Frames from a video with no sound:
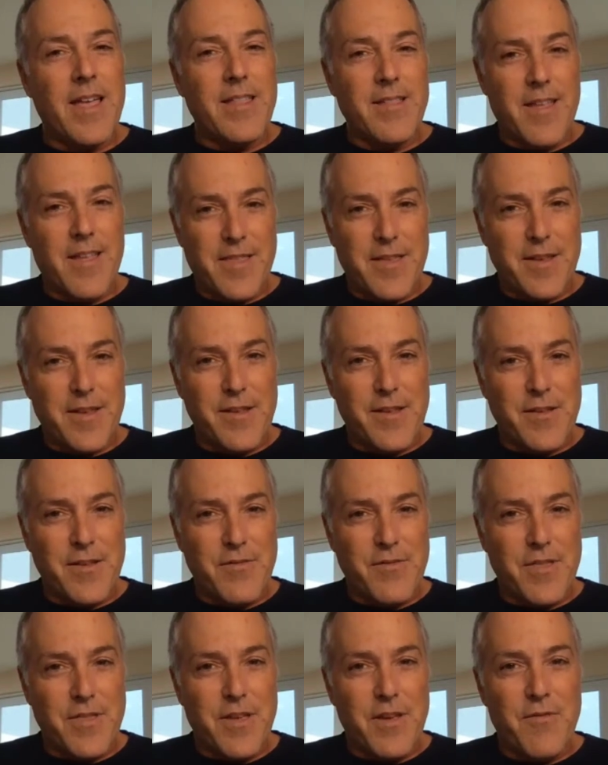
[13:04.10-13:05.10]
nothing to
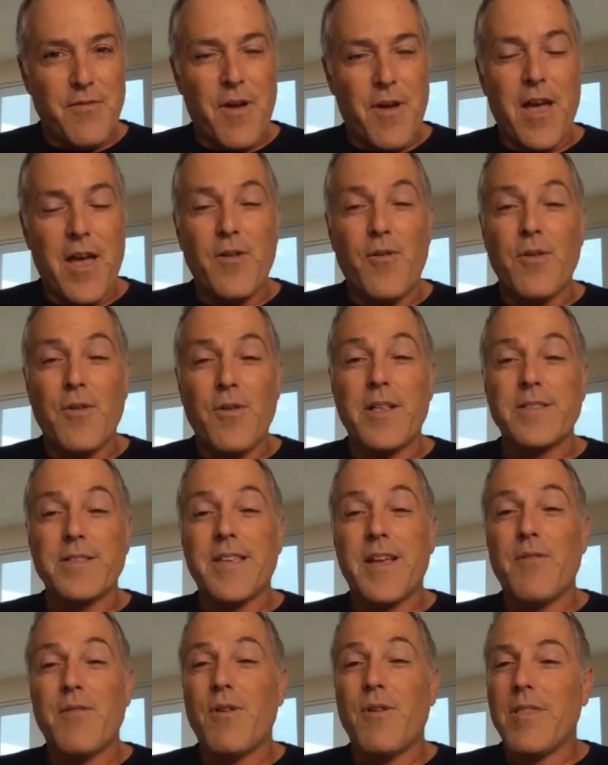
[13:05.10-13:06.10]
do with it, right? Or they'll
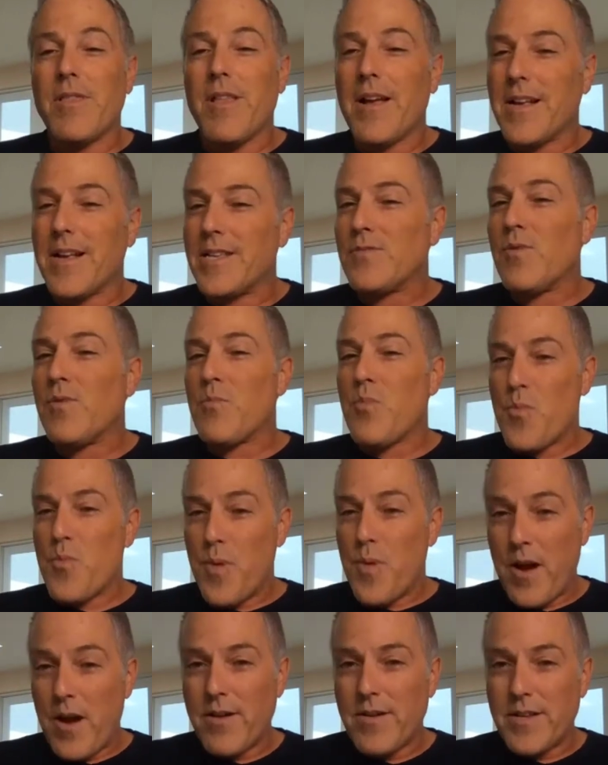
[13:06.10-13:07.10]
say, well, luck is when
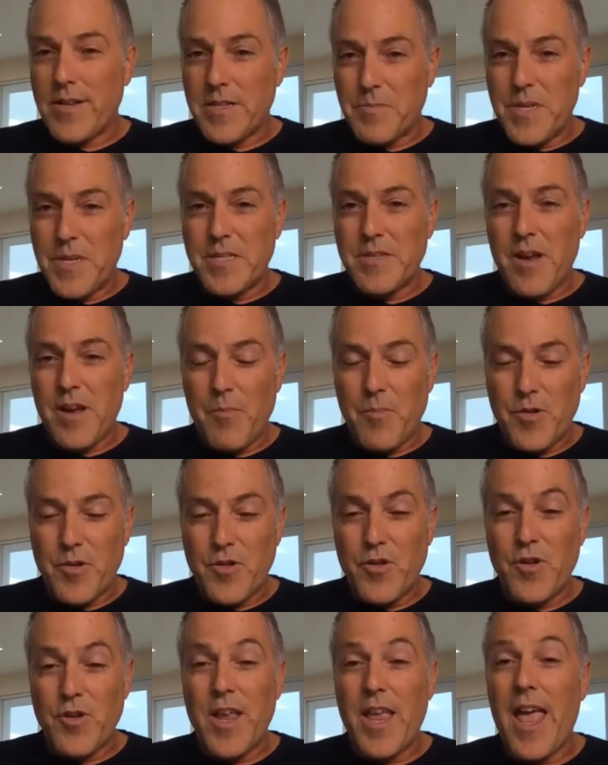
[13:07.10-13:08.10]
preparedness meets
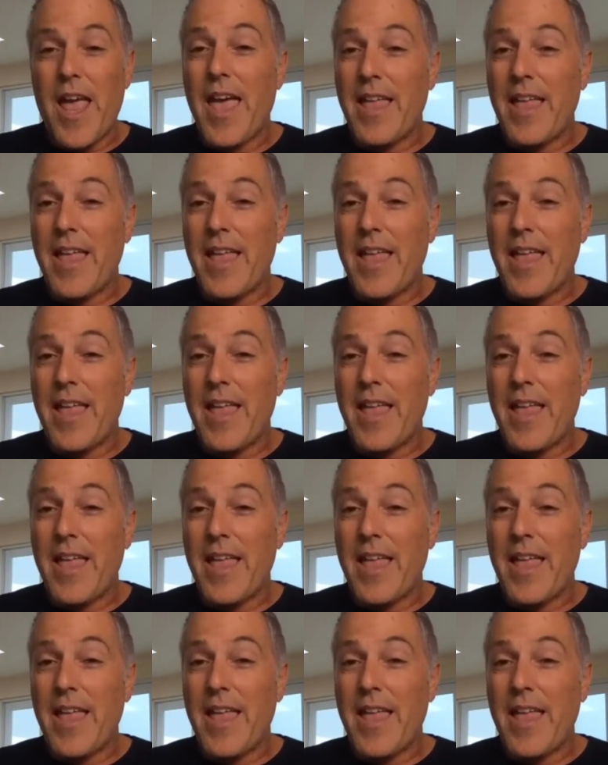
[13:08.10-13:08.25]
opportunity.